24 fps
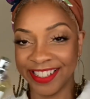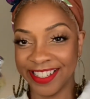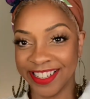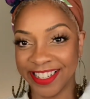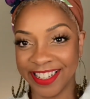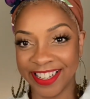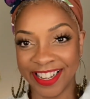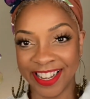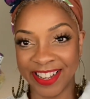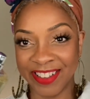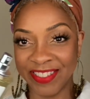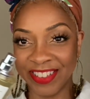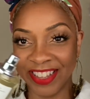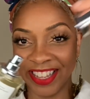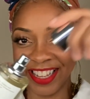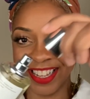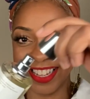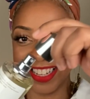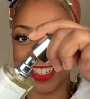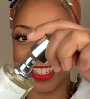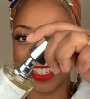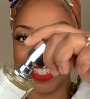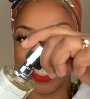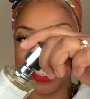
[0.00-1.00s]
I
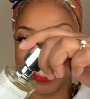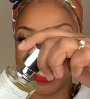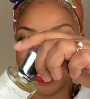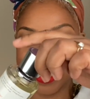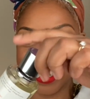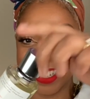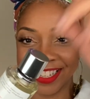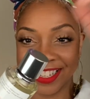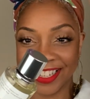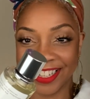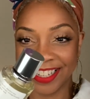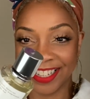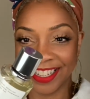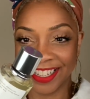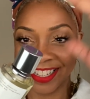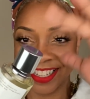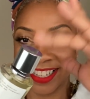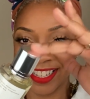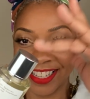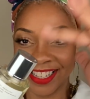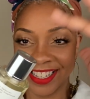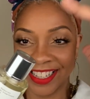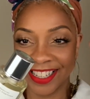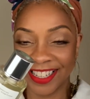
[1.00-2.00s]
mean,
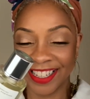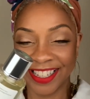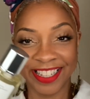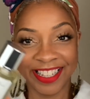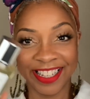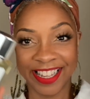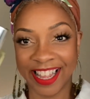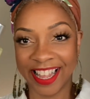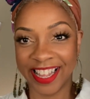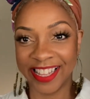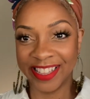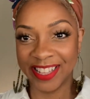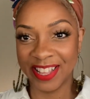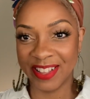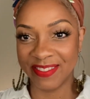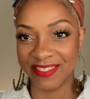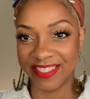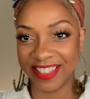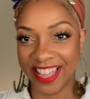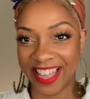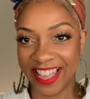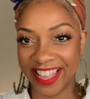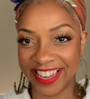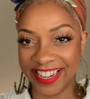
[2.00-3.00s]
I love
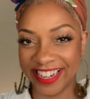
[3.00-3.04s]
that.